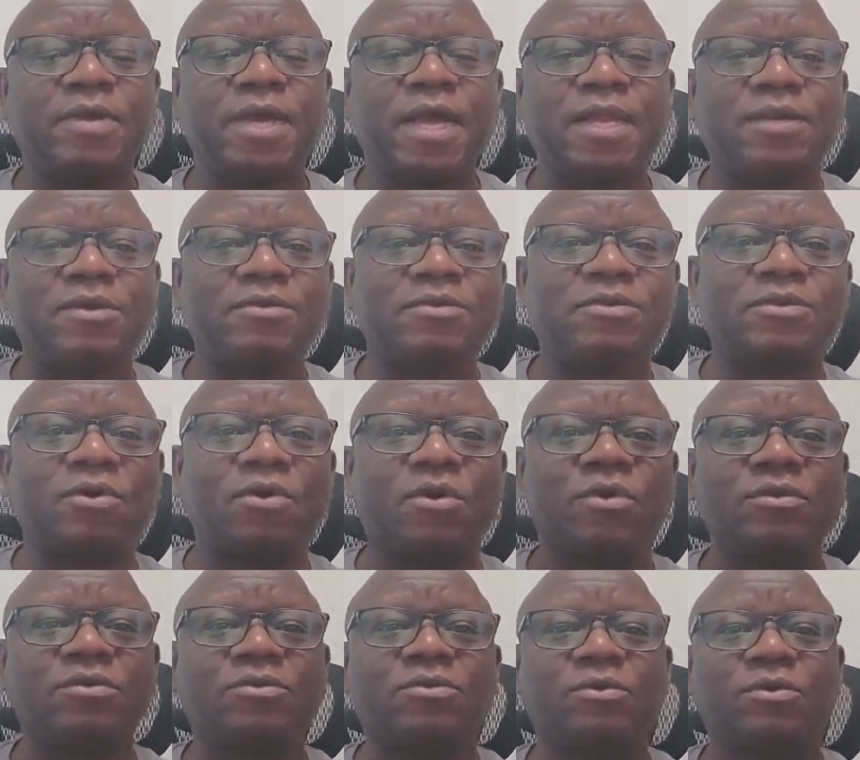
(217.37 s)
add those
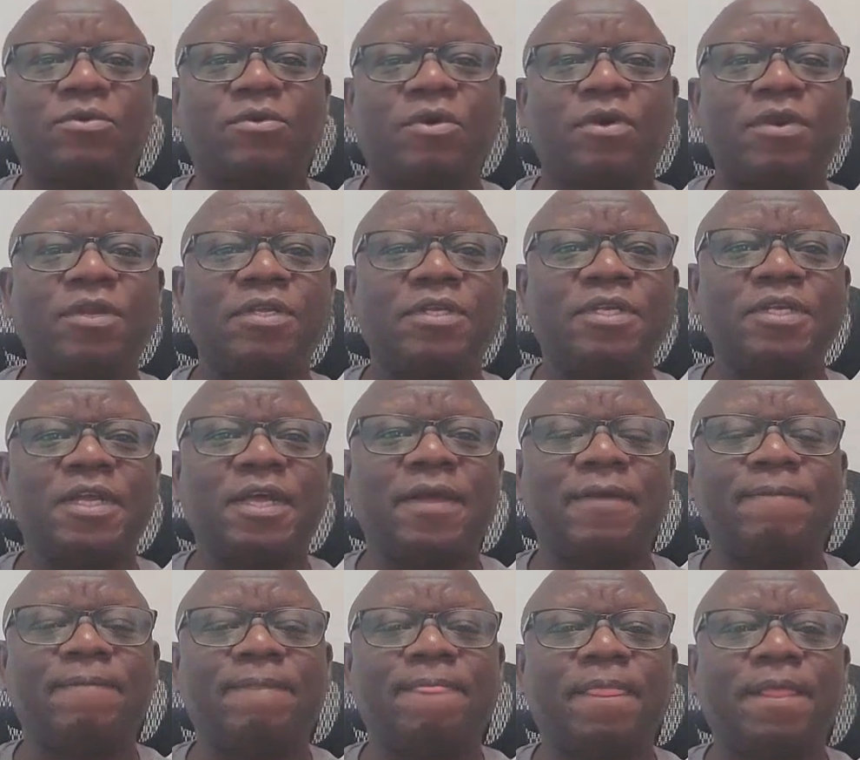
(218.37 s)
costs to call it
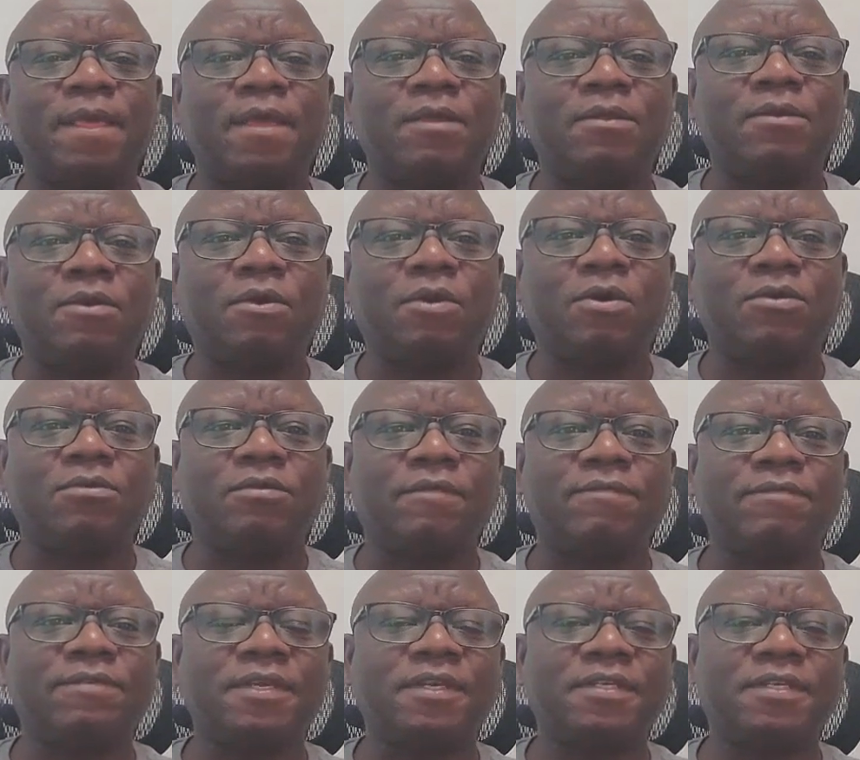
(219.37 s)
your cost
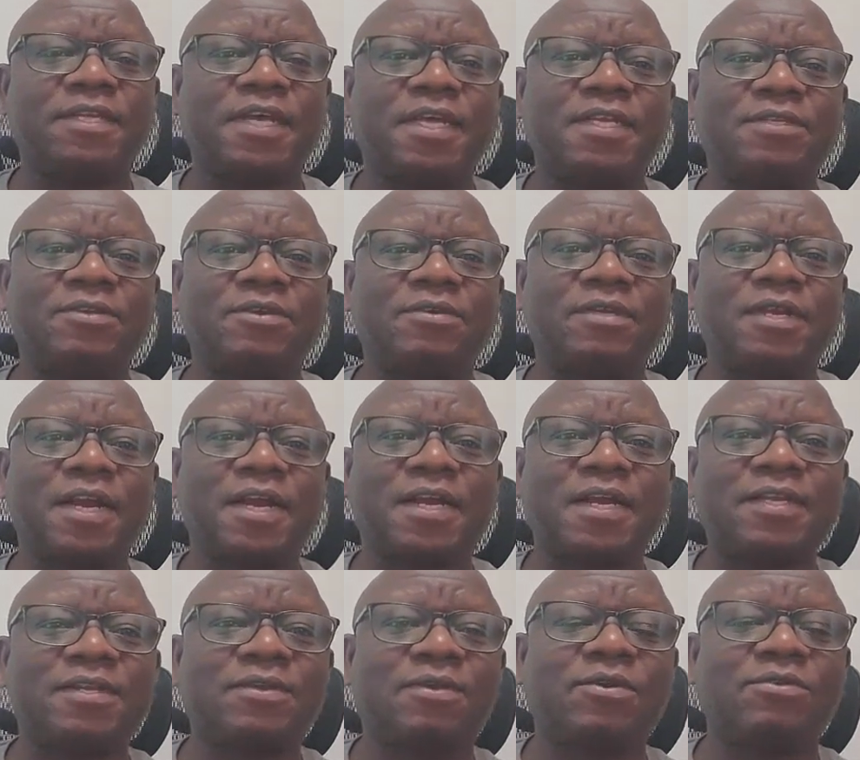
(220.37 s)
of sales. That's your
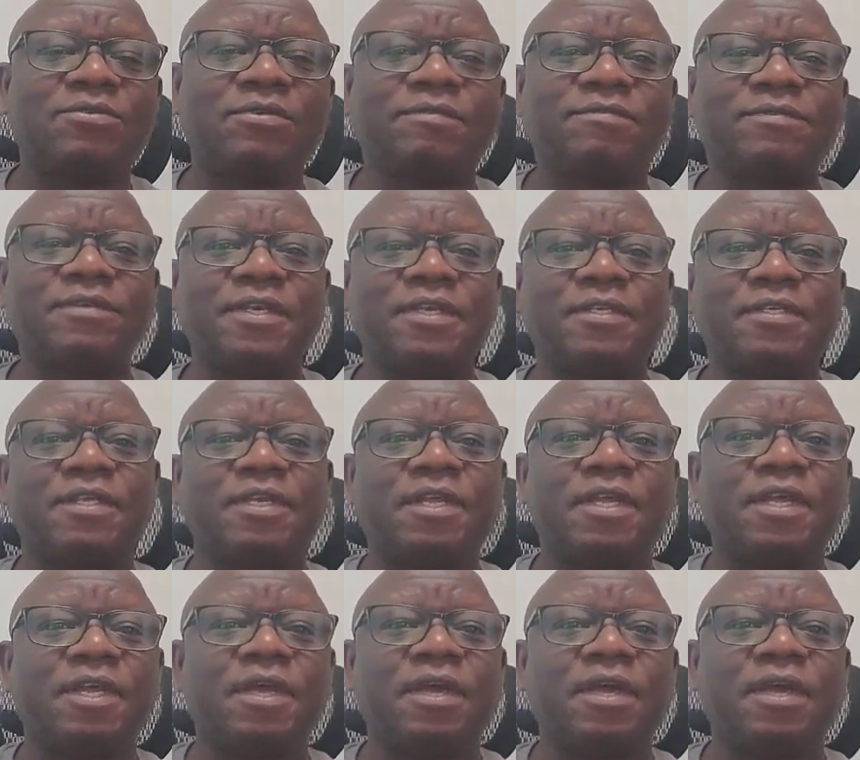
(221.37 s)
direct cost of sales.